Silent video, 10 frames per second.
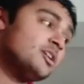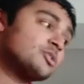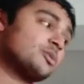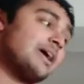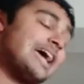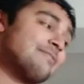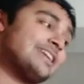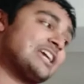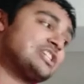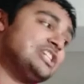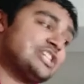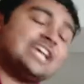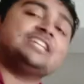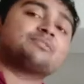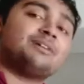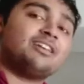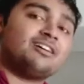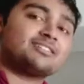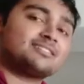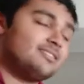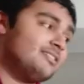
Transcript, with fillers: So I haven't actually changed my last